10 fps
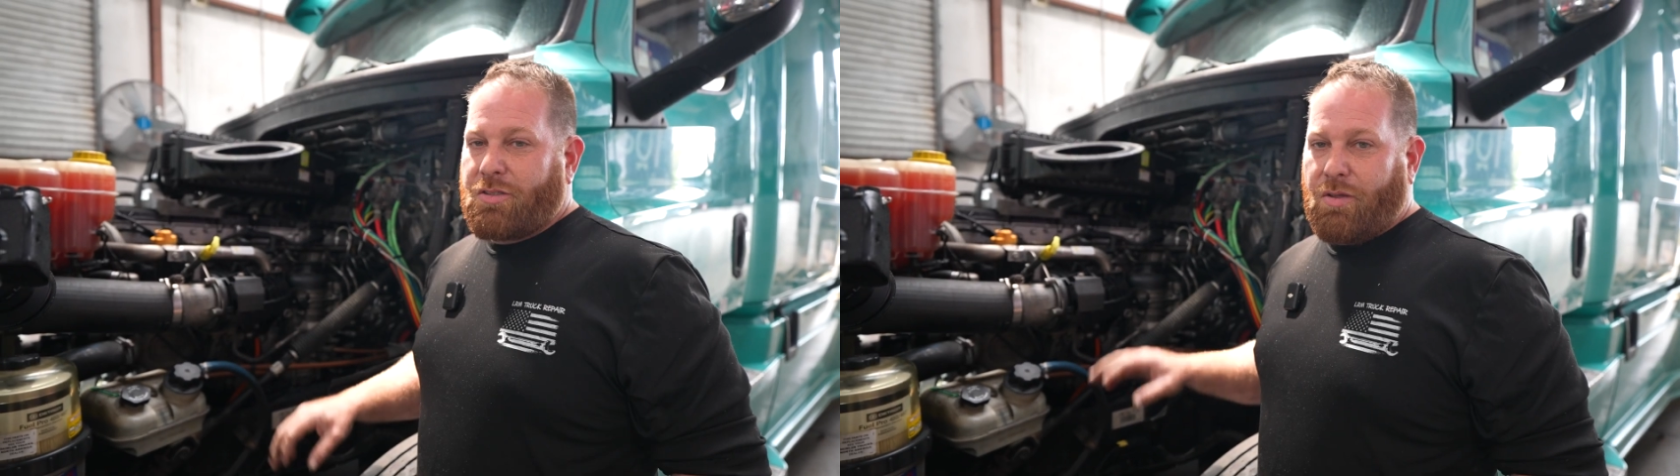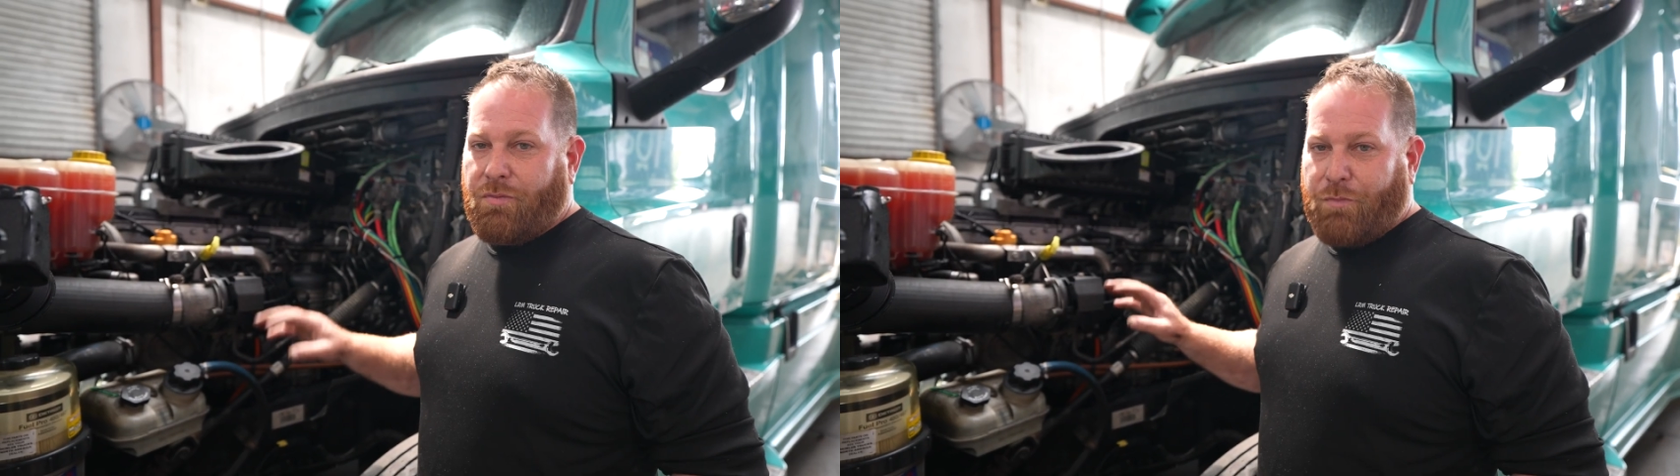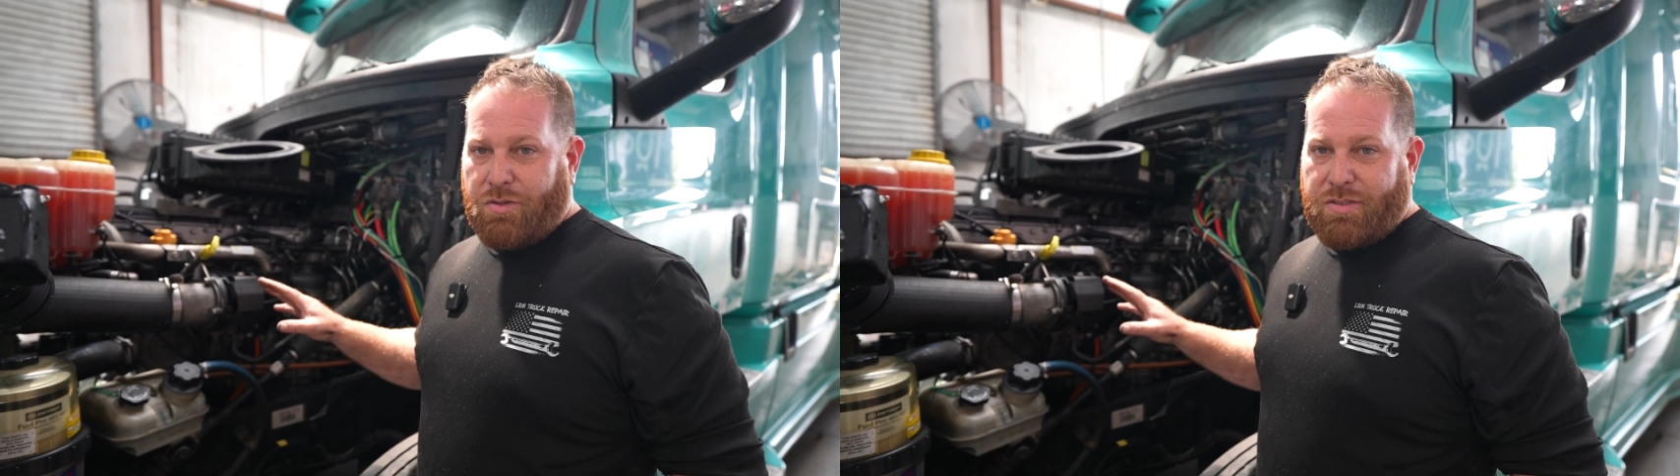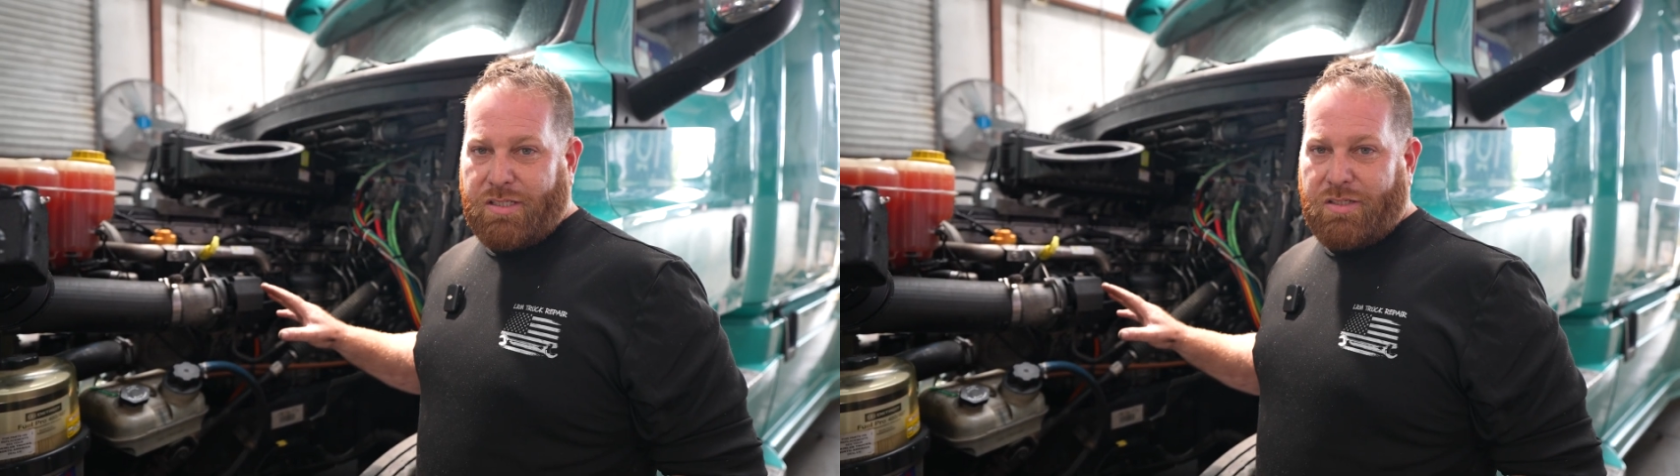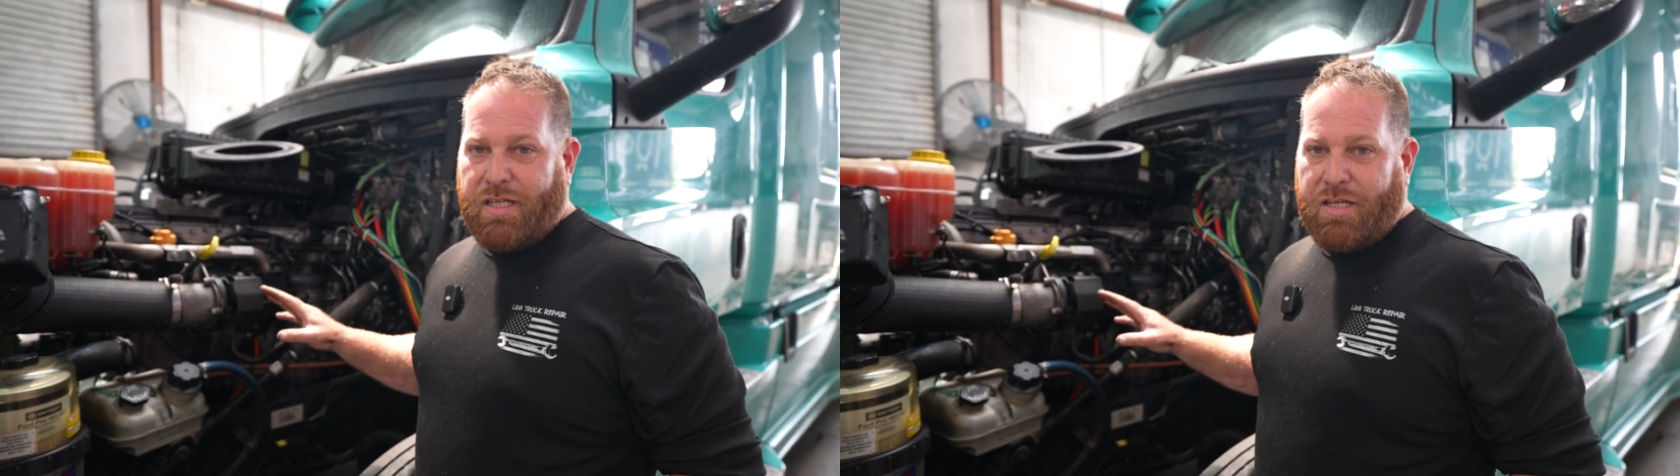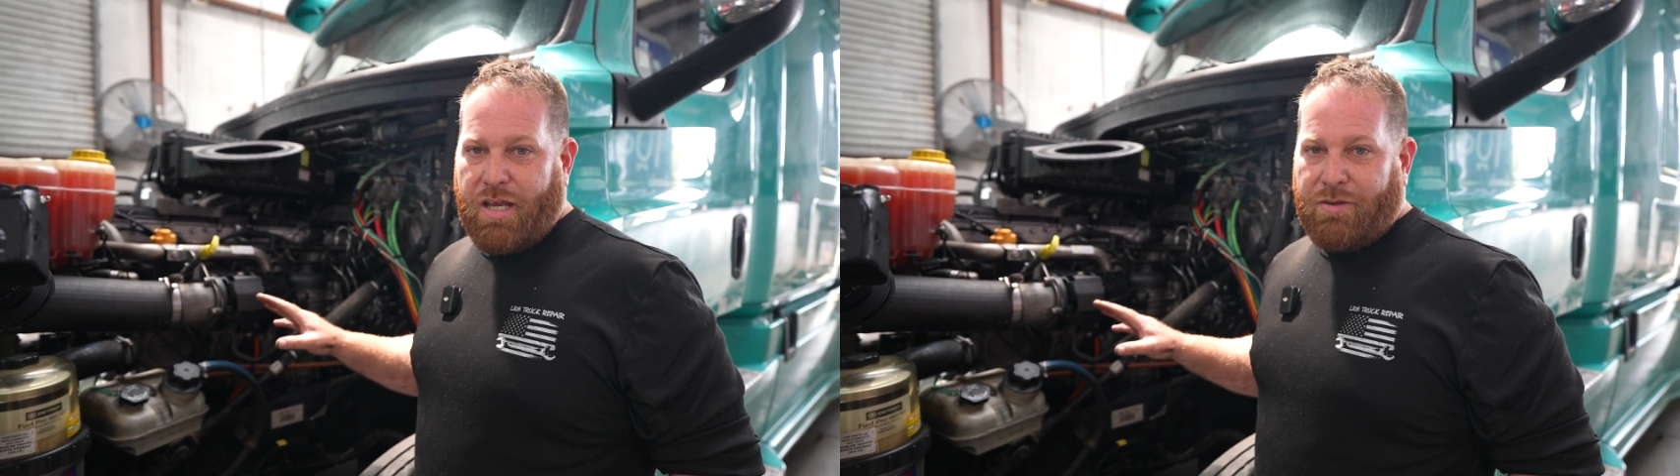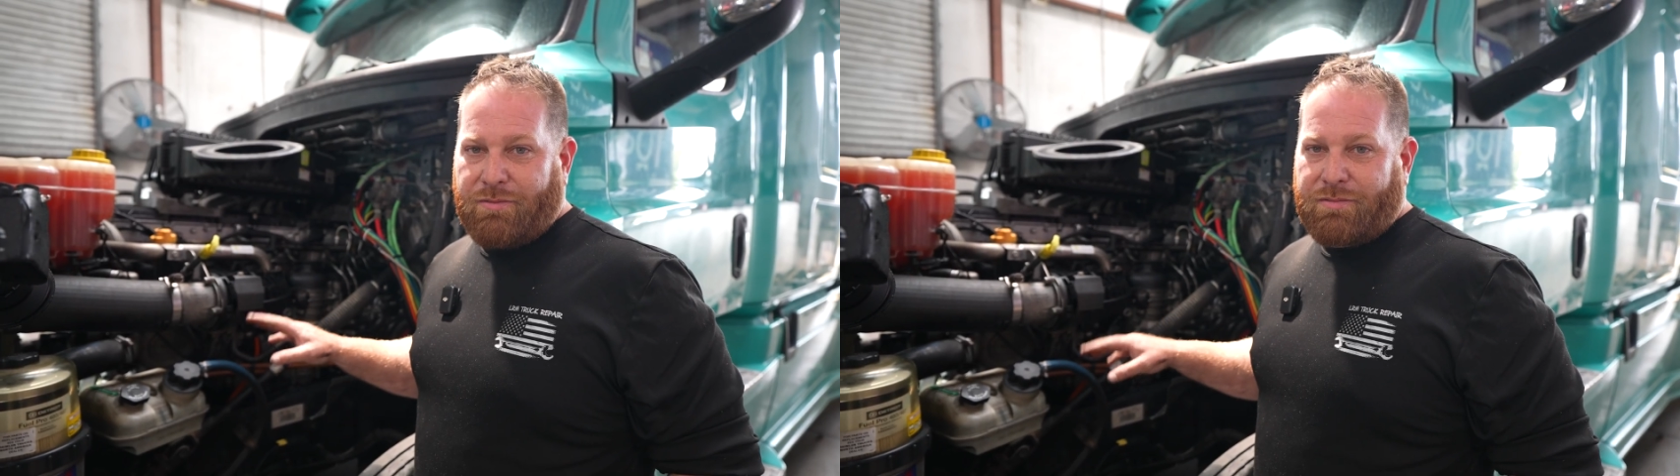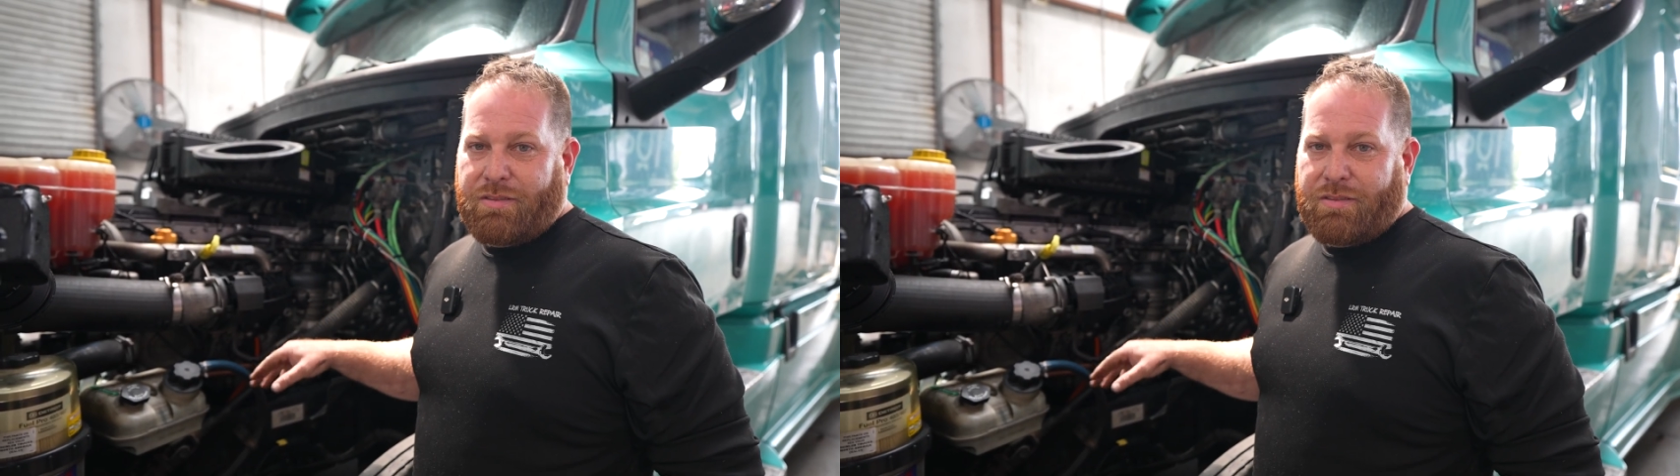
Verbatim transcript: So first thing you need to know,